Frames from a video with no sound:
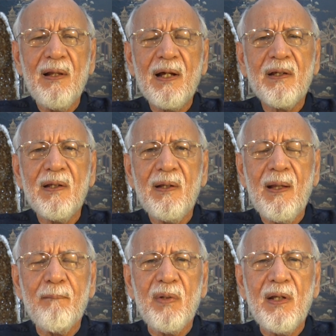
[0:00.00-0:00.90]
lucky
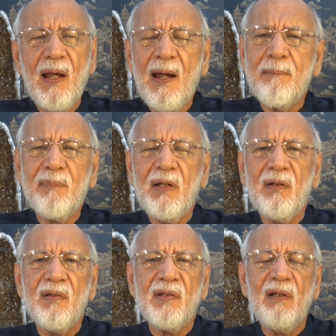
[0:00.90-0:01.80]
and be happy
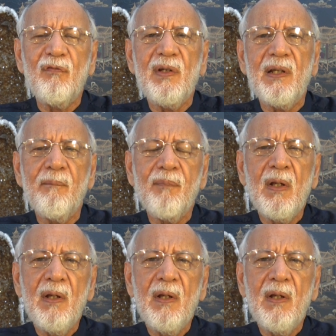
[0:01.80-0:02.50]
in this evening